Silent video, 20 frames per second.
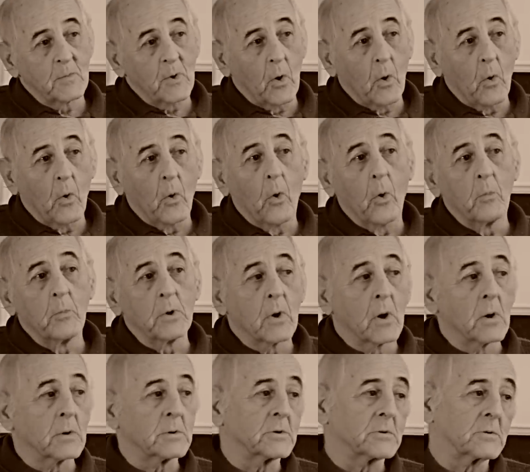all my
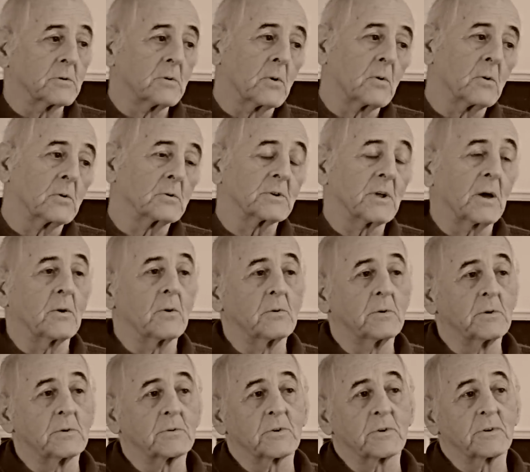aunties and uncles, they
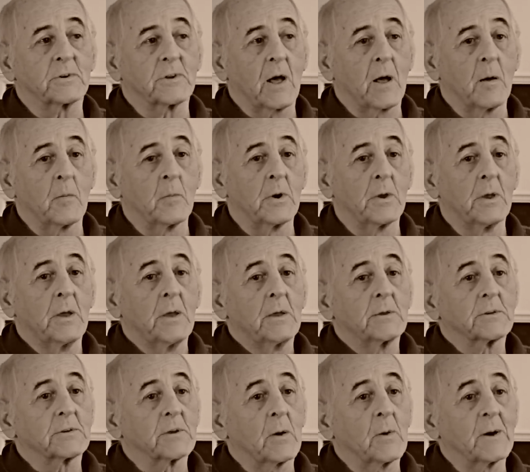all used to tell me.
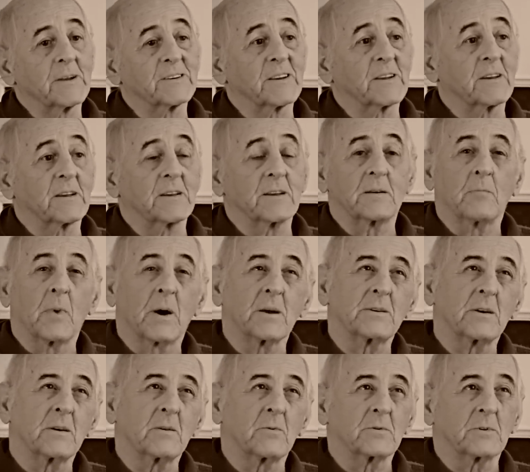So as a kid,
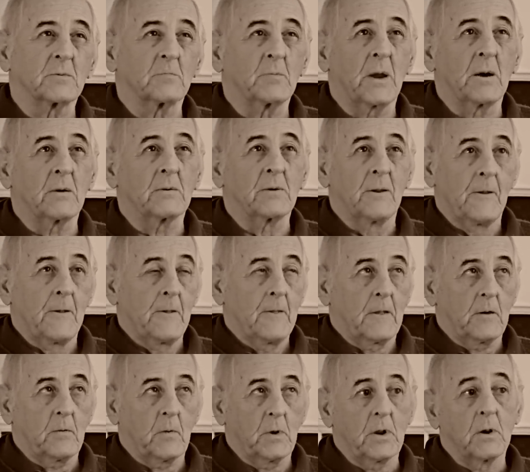Magic was about,
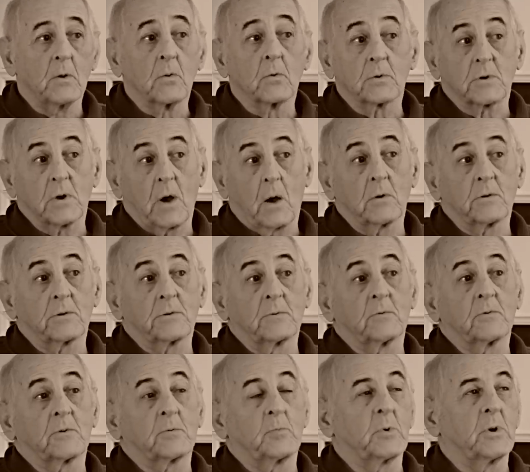well, he looked old
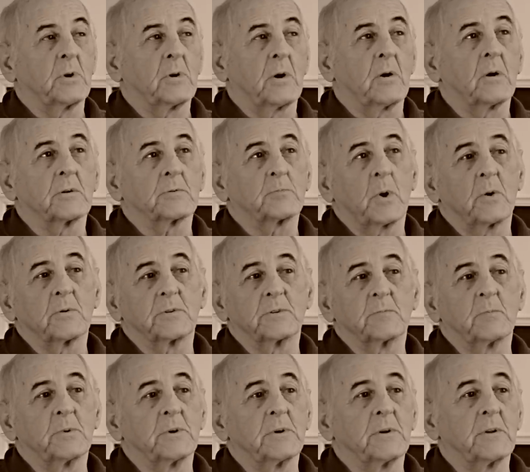to us, but I suppose
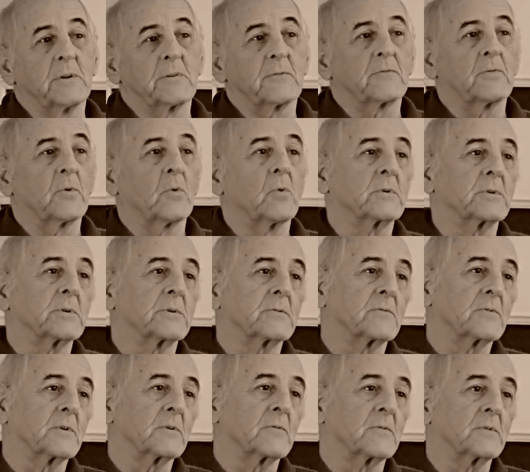he'd be in his 40s,
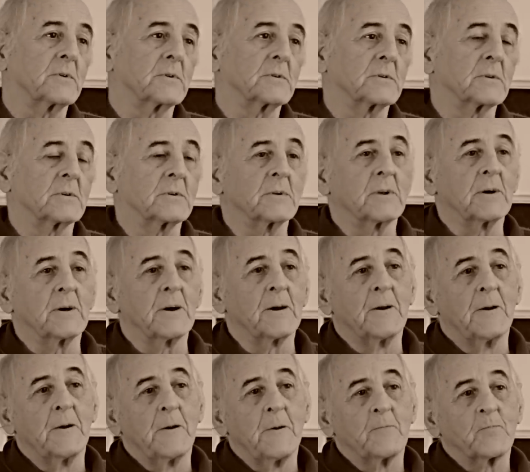50s, and
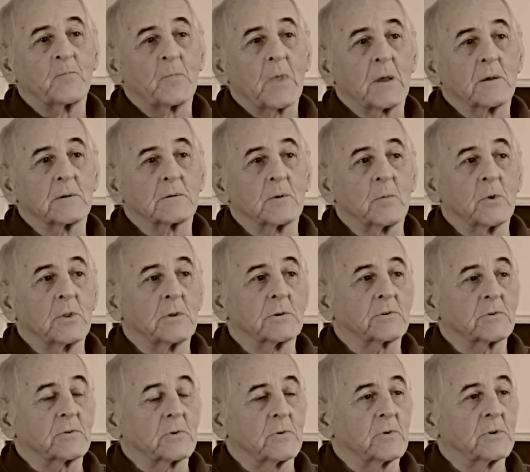some of the
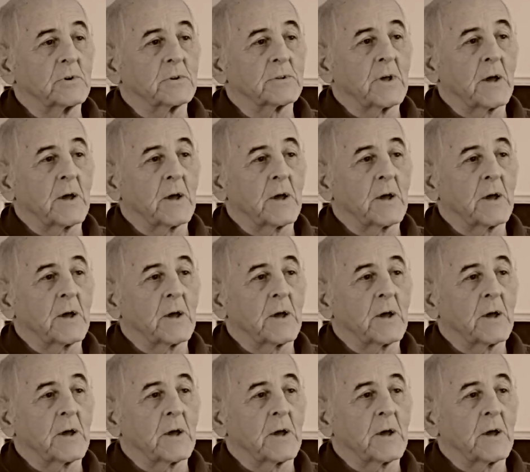stories